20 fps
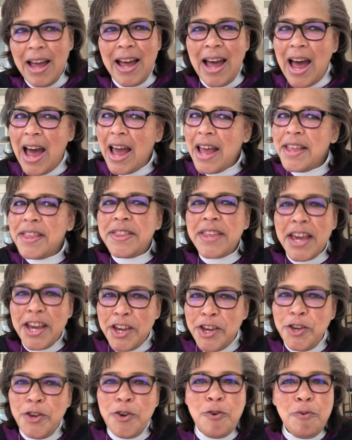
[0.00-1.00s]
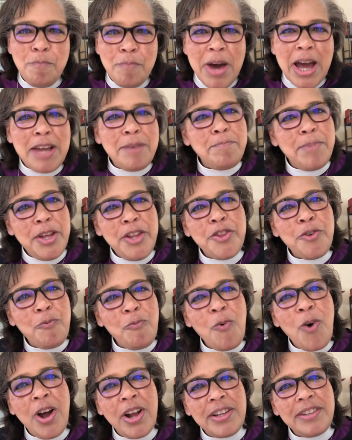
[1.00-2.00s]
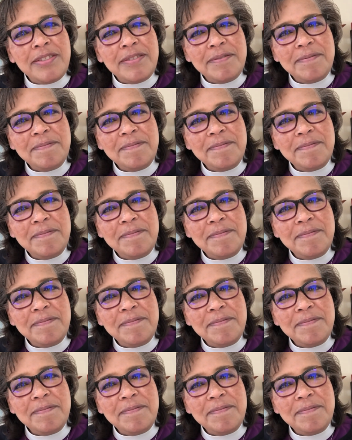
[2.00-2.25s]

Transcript: I think you might be the one.